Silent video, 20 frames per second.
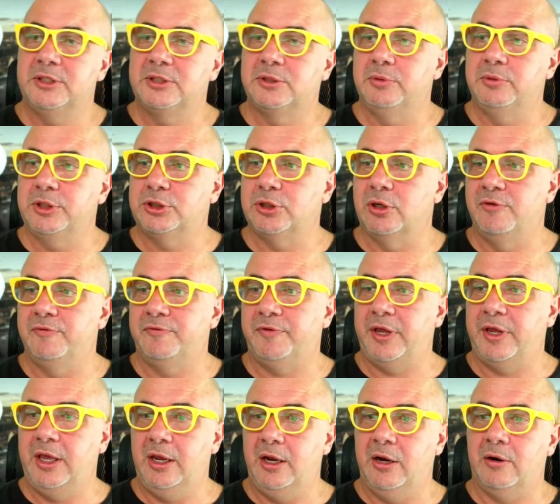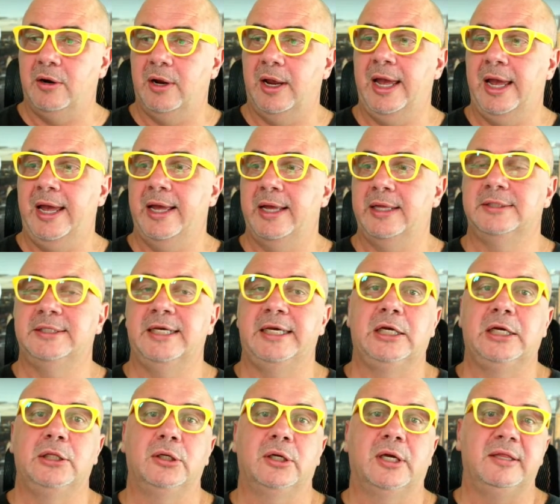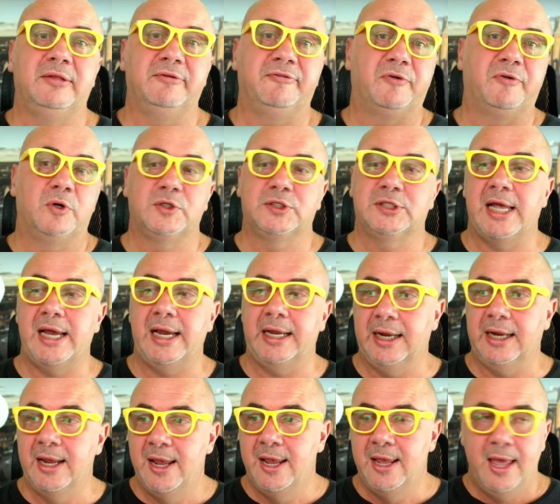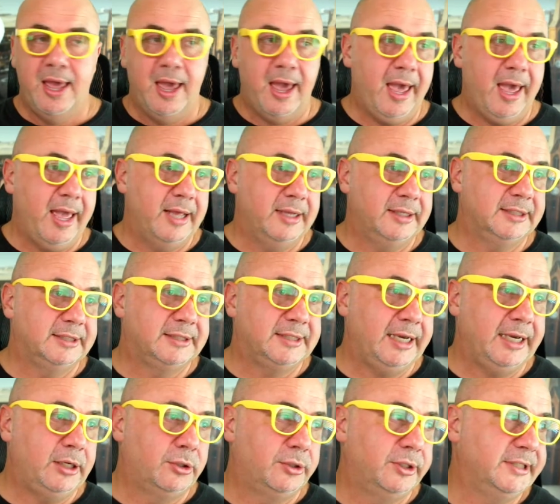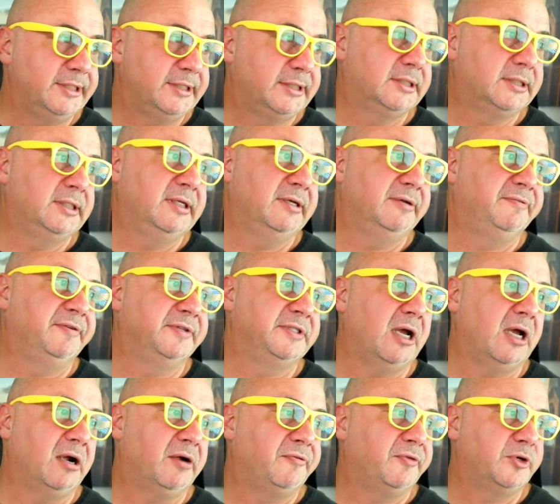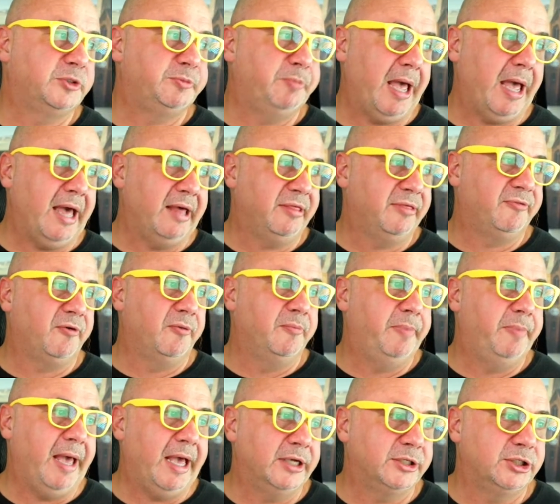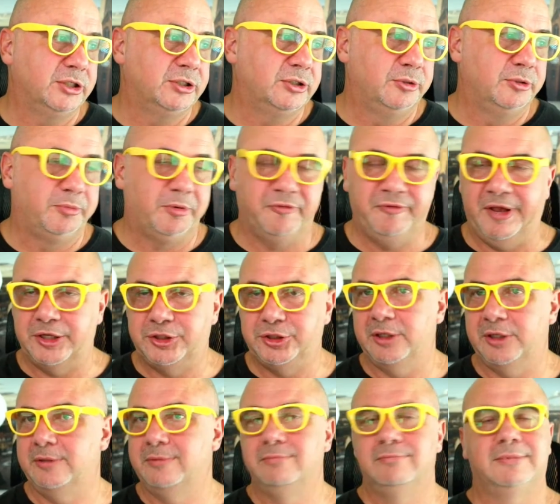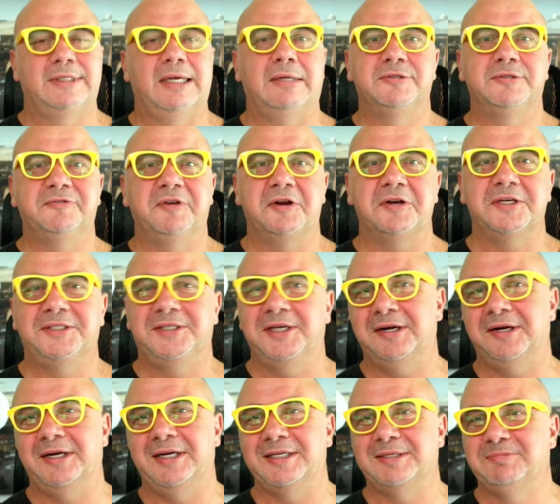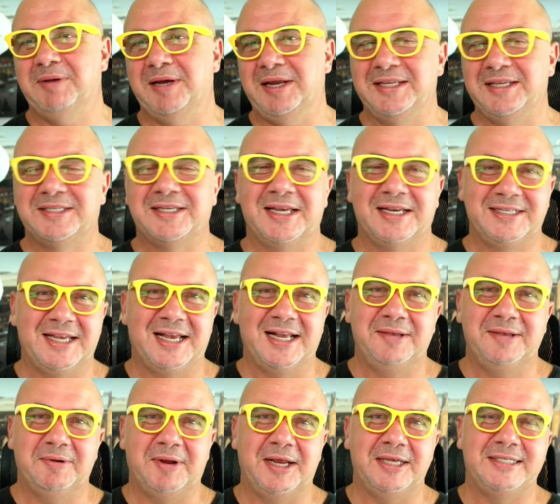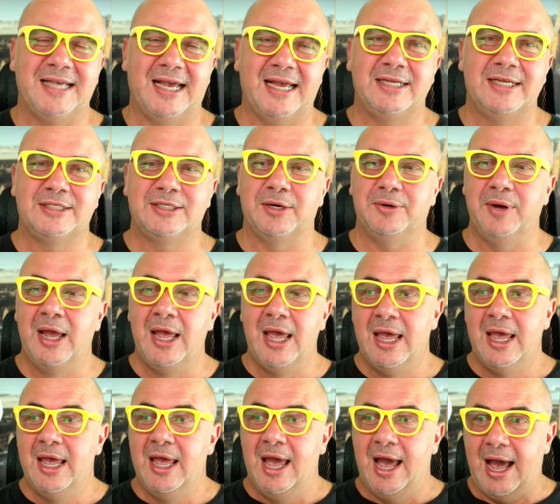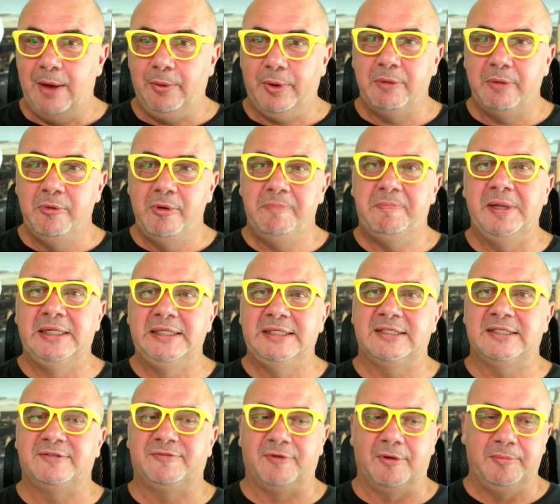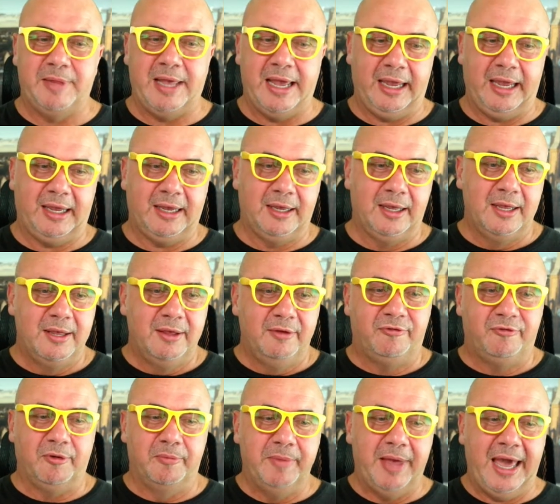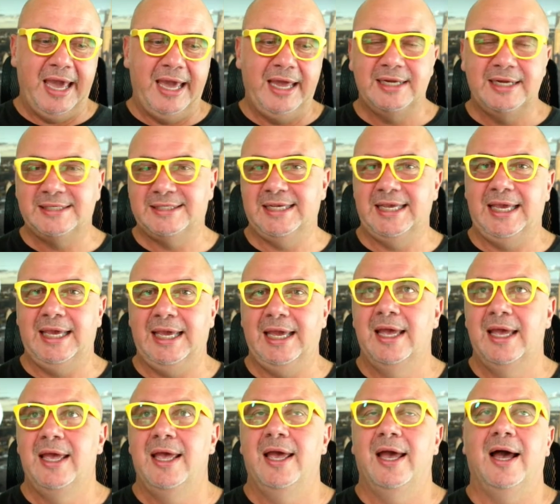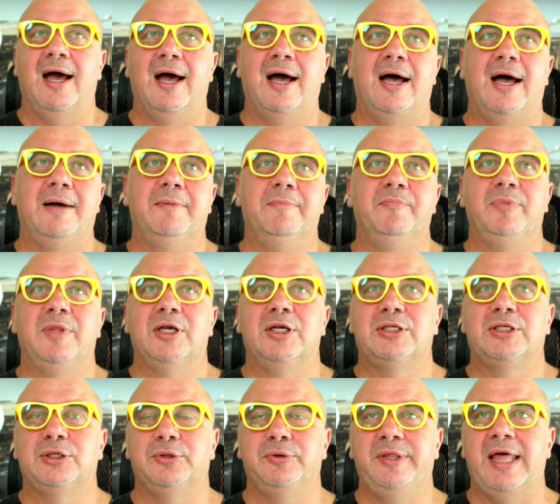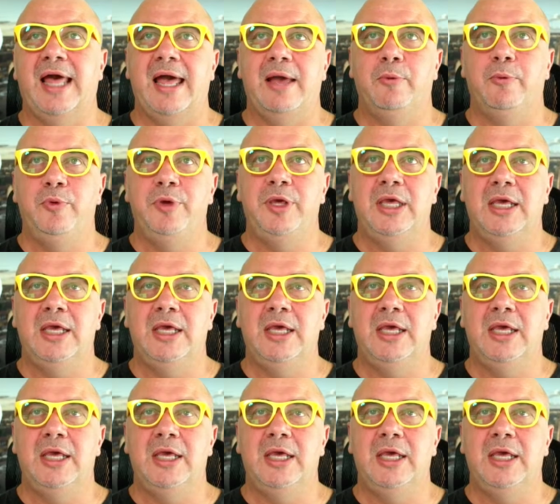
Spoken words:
me switch over here and take a look at the first slide. And the title is The Photographer's Path from Passion to Profession. Sounds very serious, but it's exactly what I said. So how can we build this from A to Z, so that